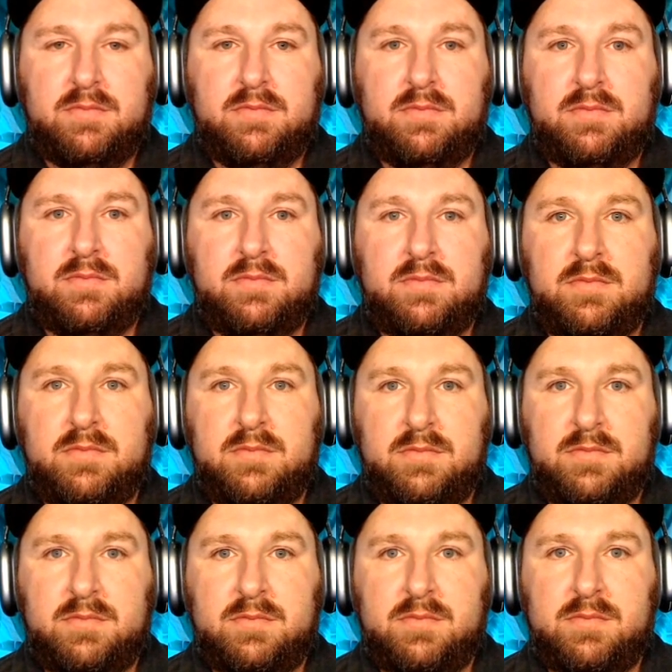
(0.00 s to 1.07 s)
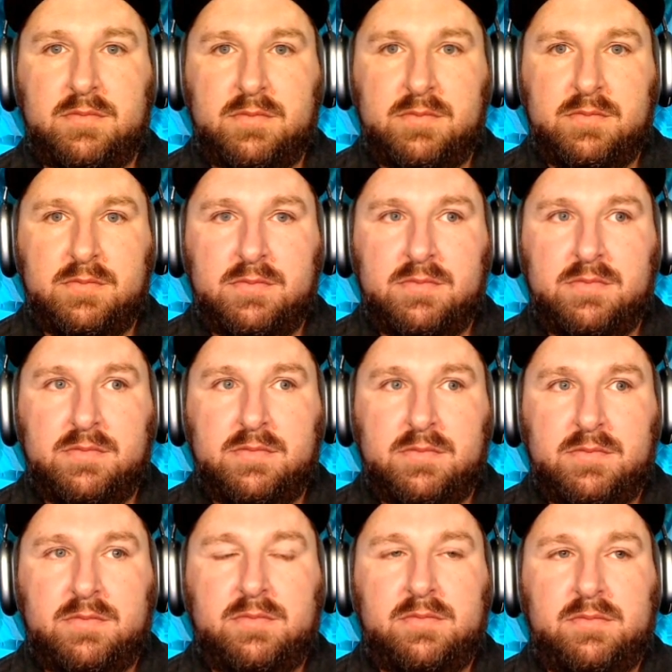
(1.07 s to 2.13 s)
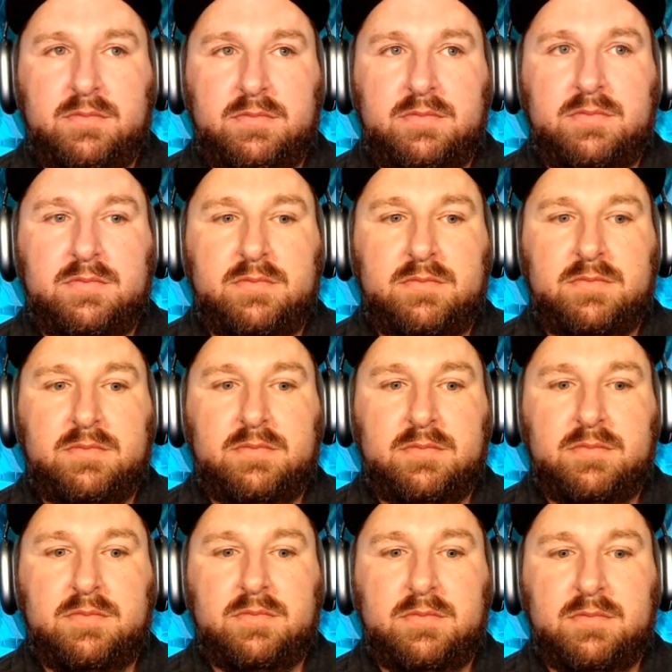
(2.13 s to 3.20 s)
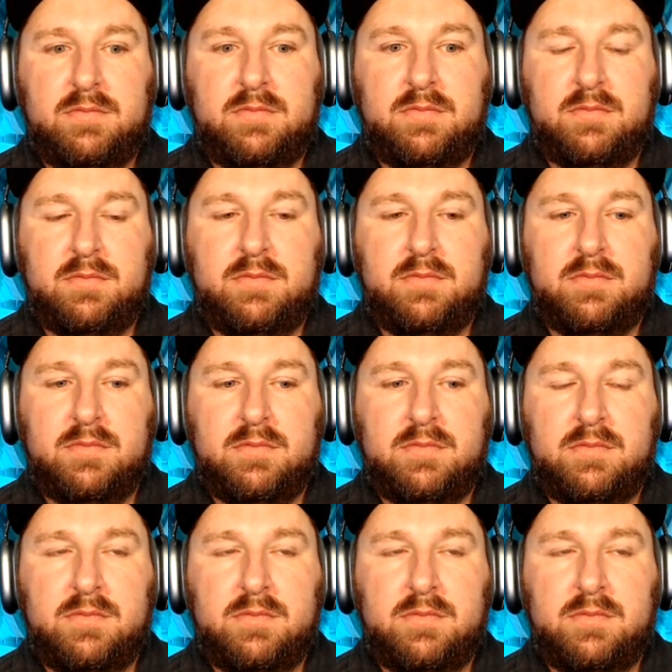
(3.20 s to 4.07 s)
(silent)